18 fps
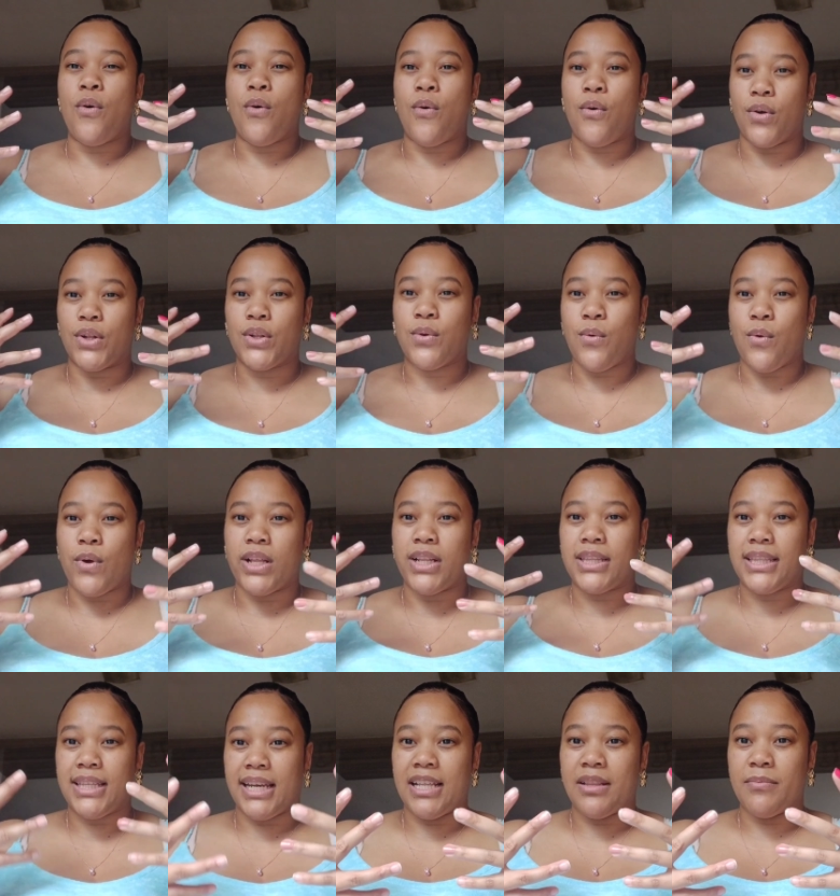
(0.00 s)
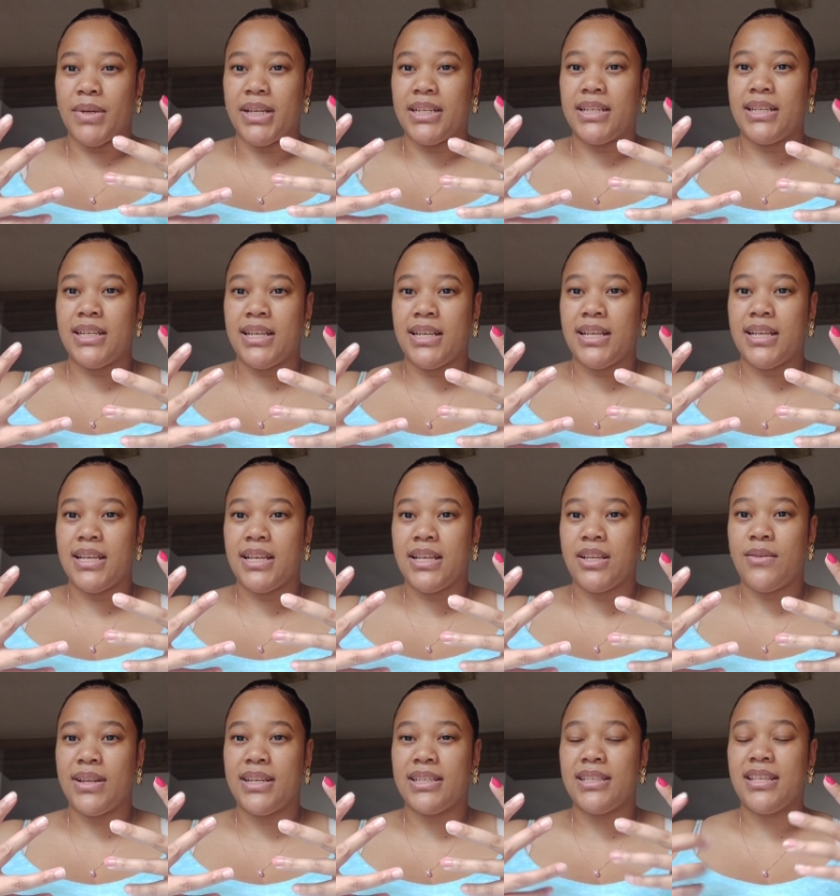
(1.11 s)
hot oil treatment
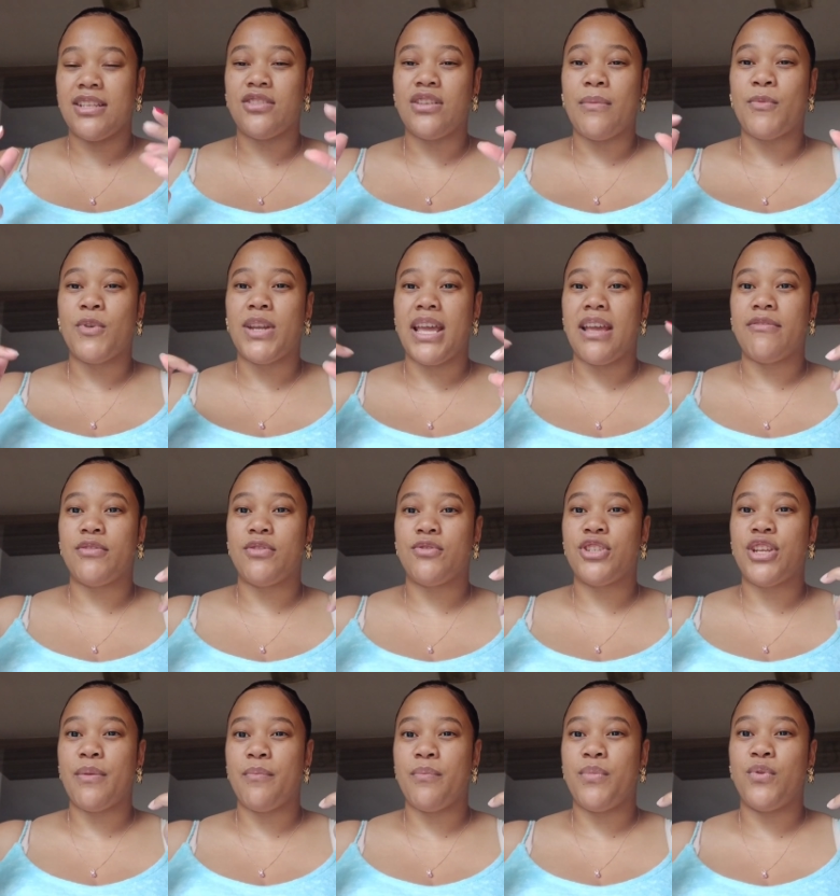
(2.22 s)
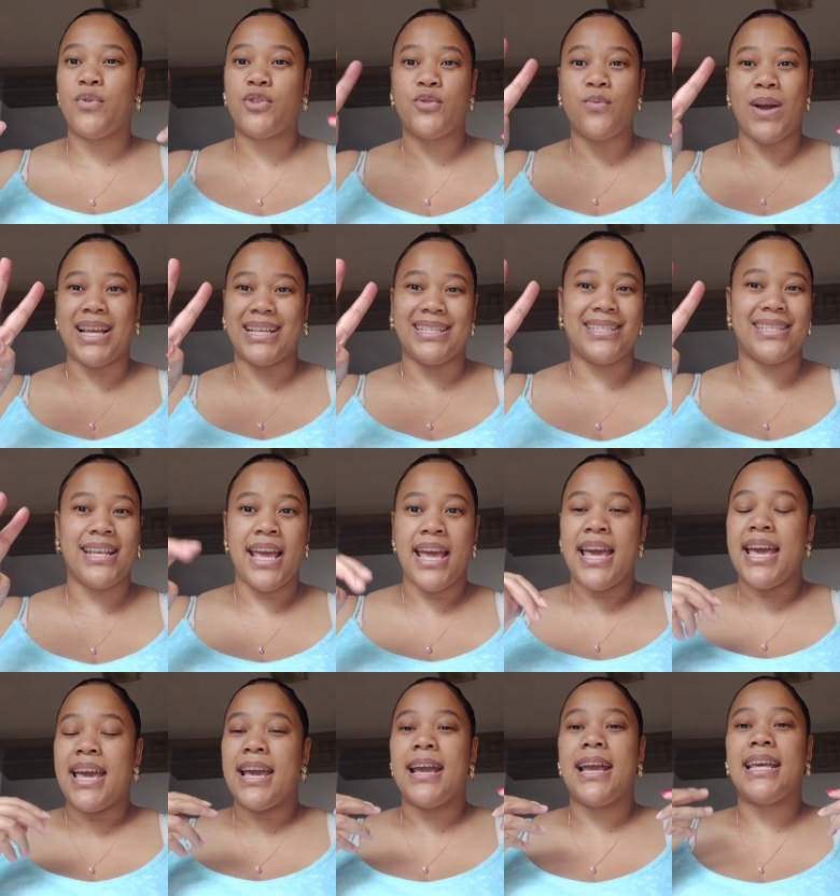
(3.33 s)
you understand so i'm gonna have to shampoo twice
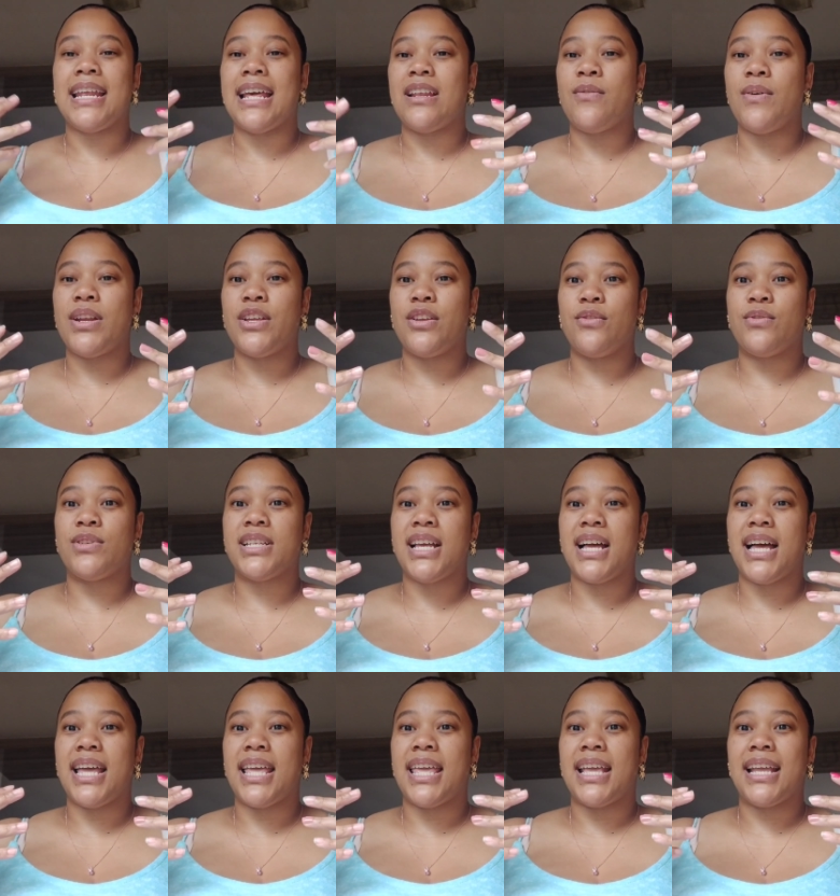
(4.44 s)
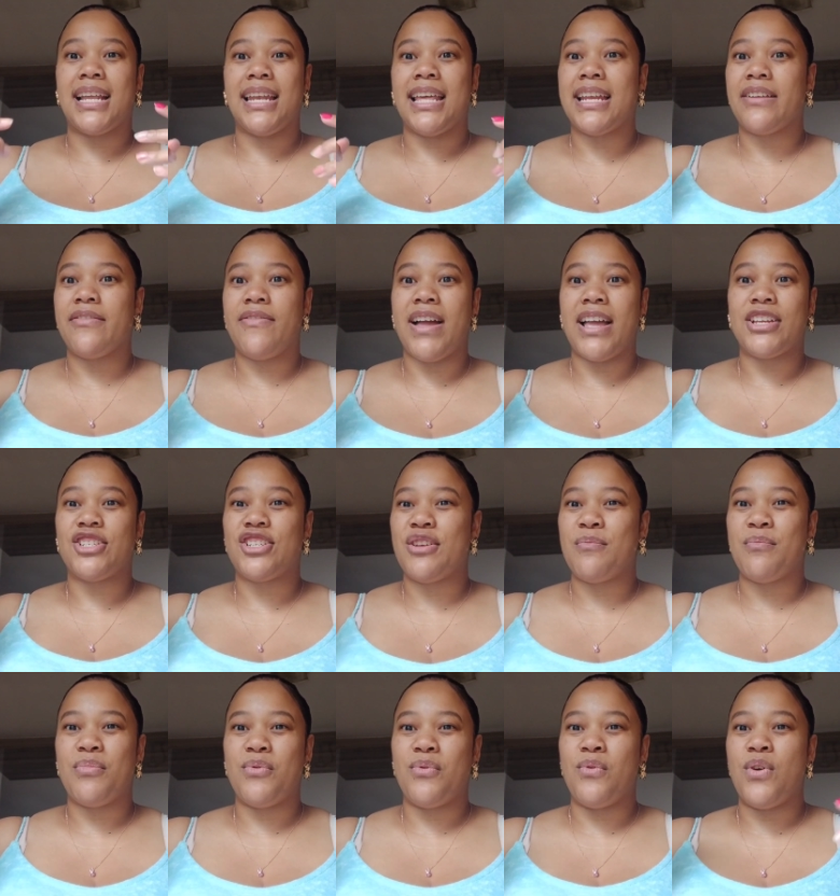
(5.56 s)
and i don't want to use a clarifying
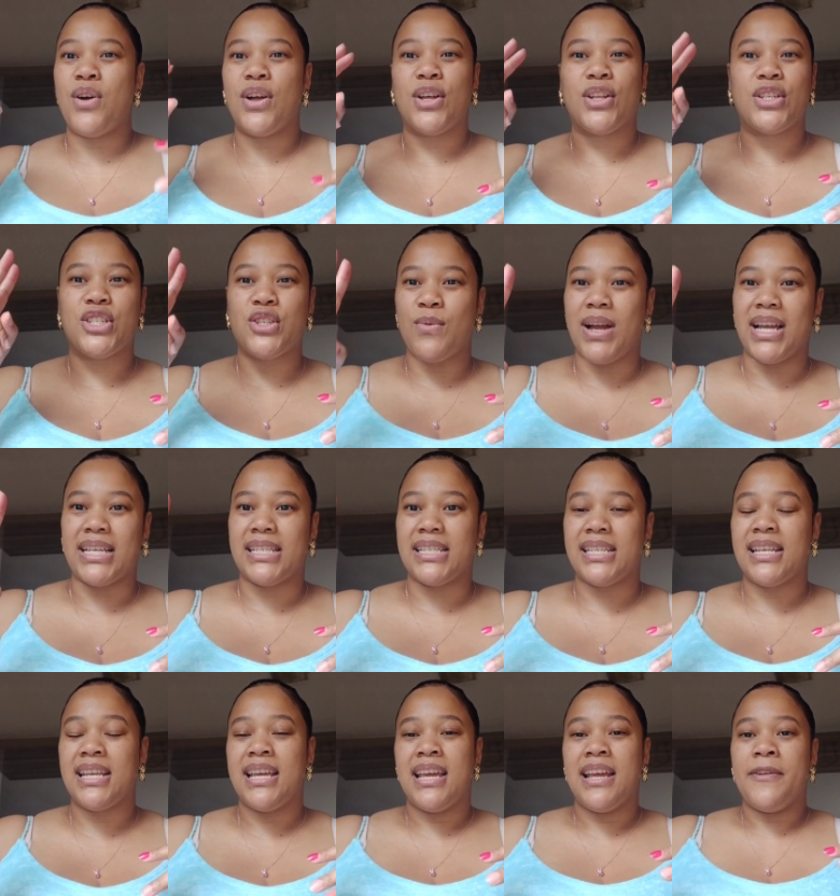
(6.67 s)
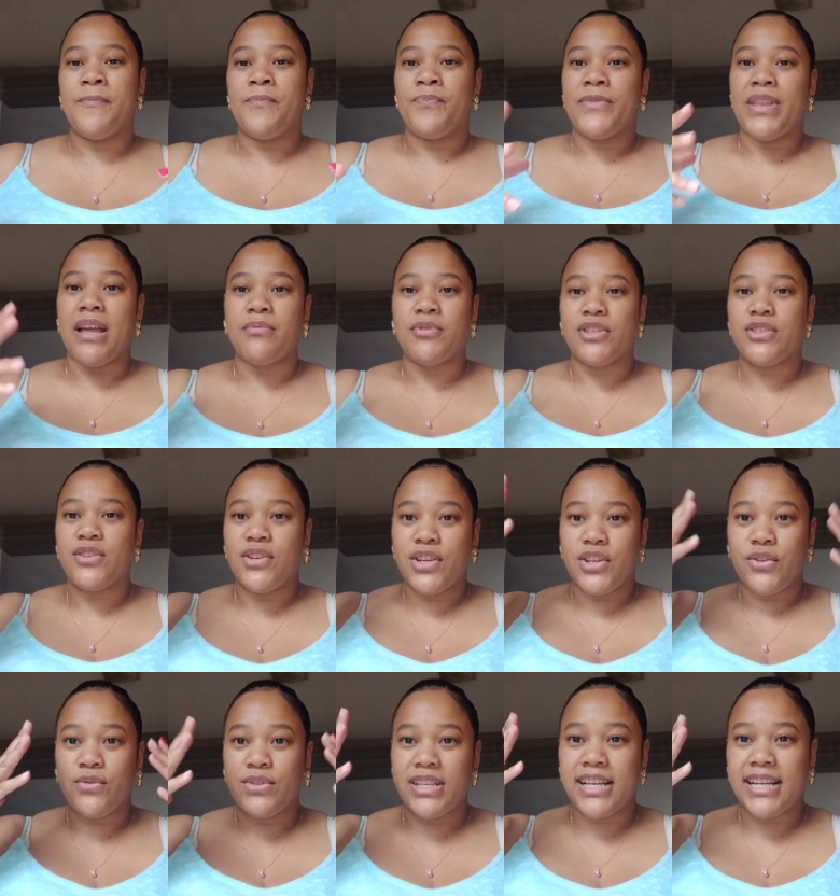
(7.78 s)
shampoo twice i'm just gonna
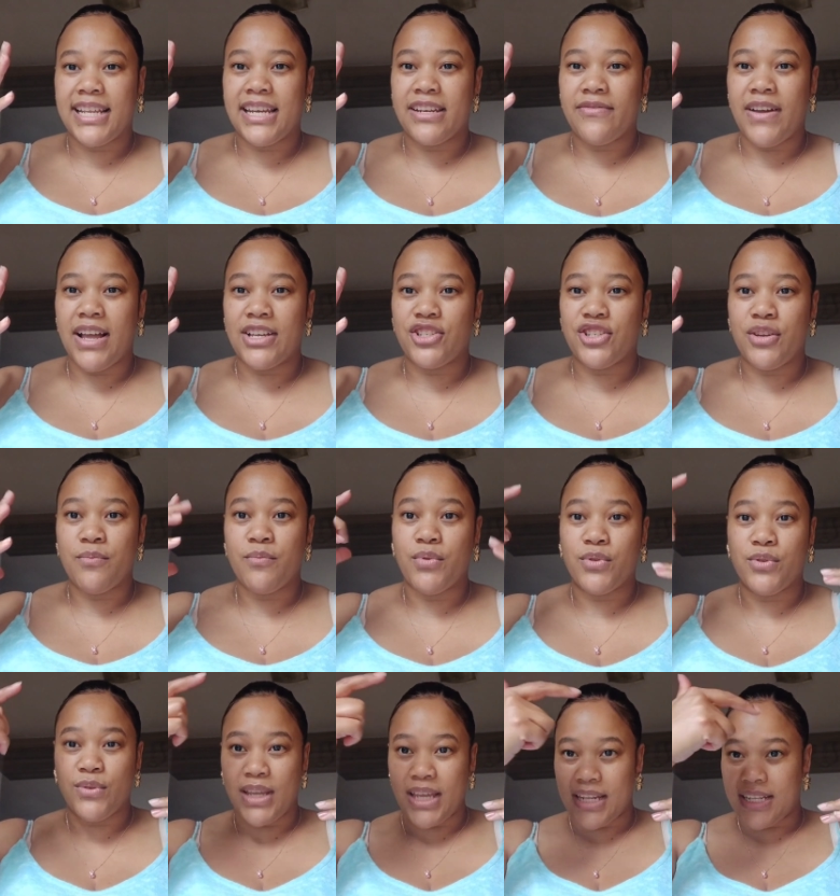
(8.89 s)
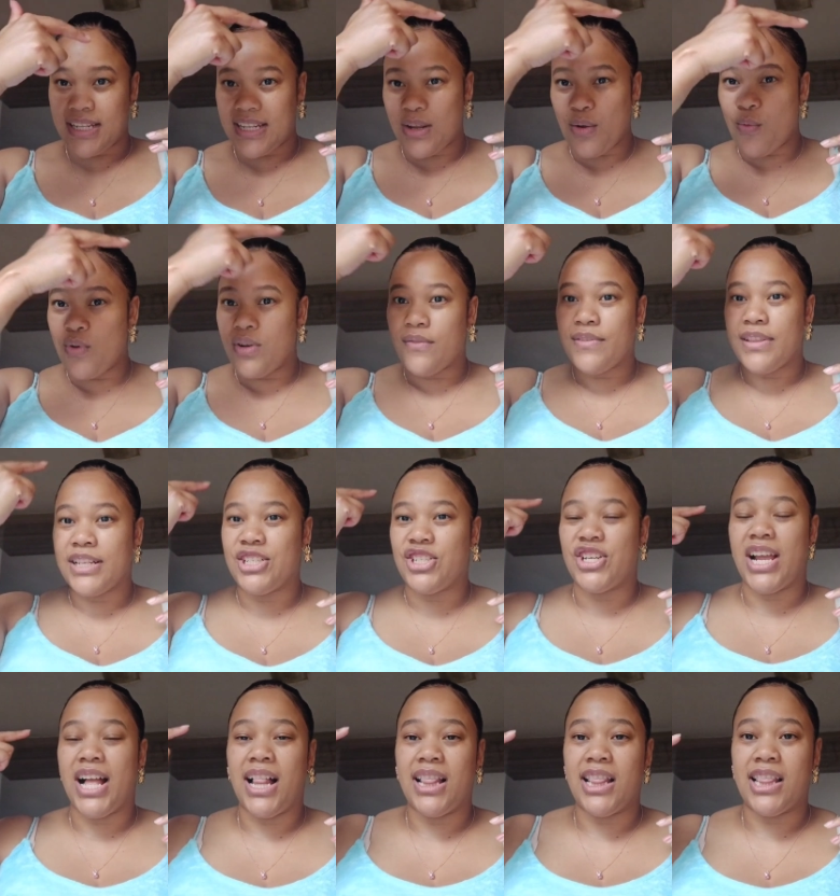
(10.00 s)
use the clarifying shampoo to get all of the
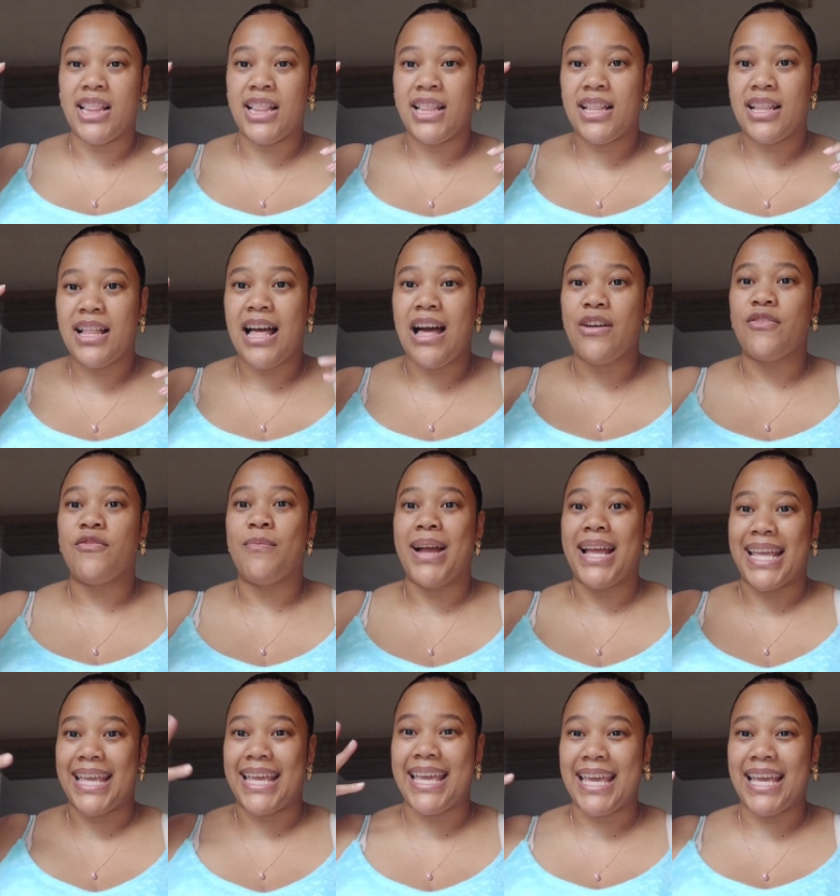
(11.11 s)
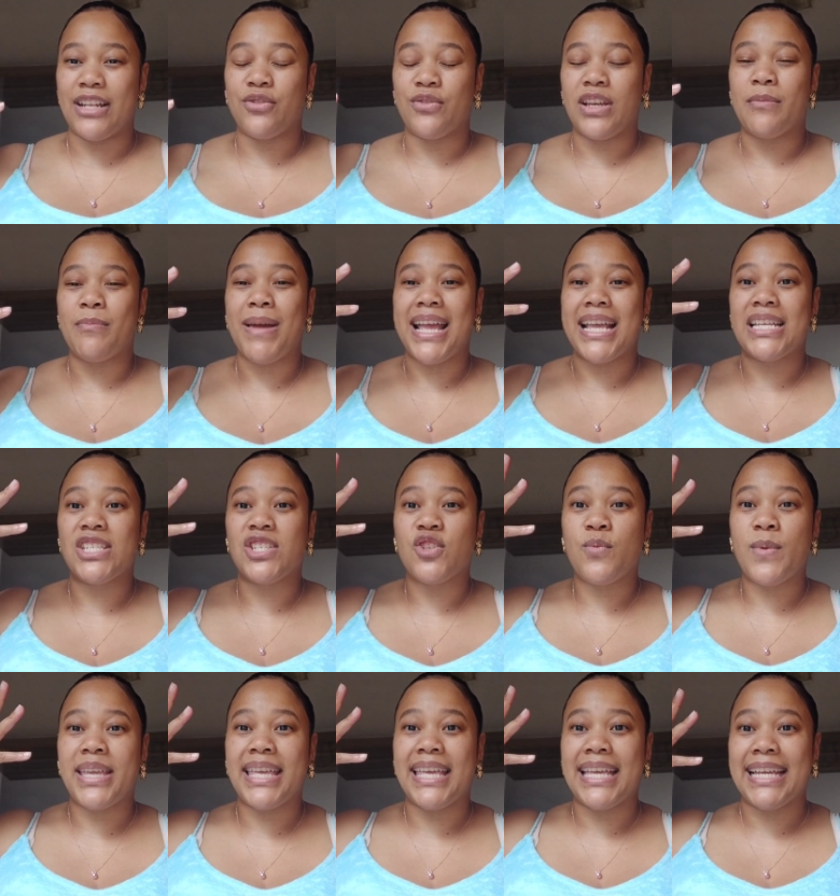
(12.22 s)
gel out of my hair to get my hair
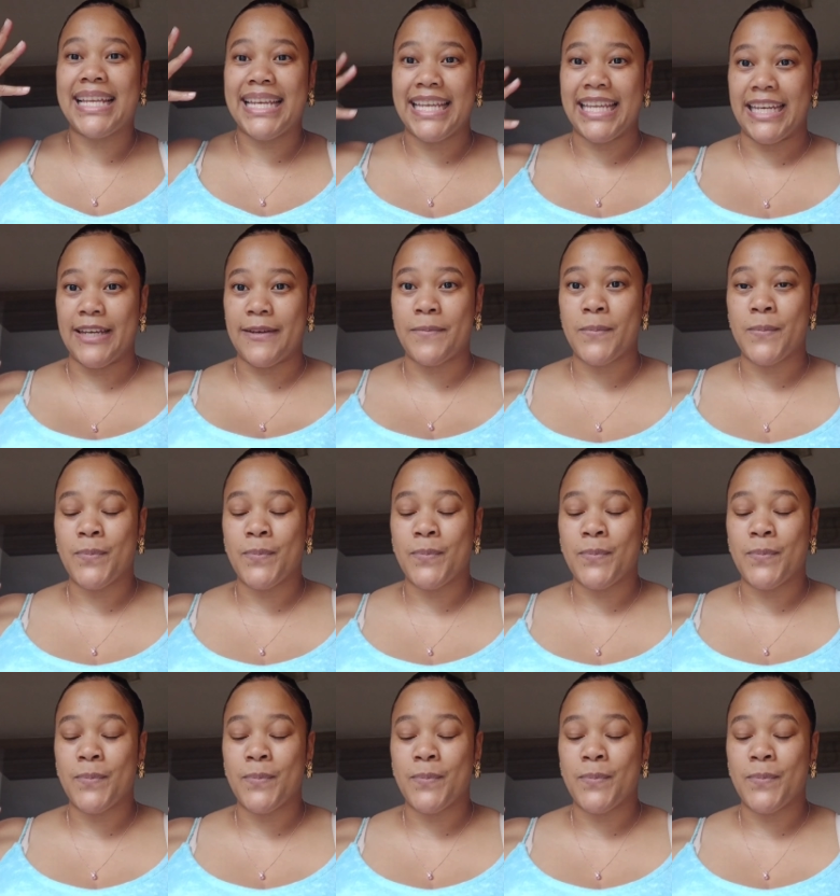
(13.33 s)
squeaky clean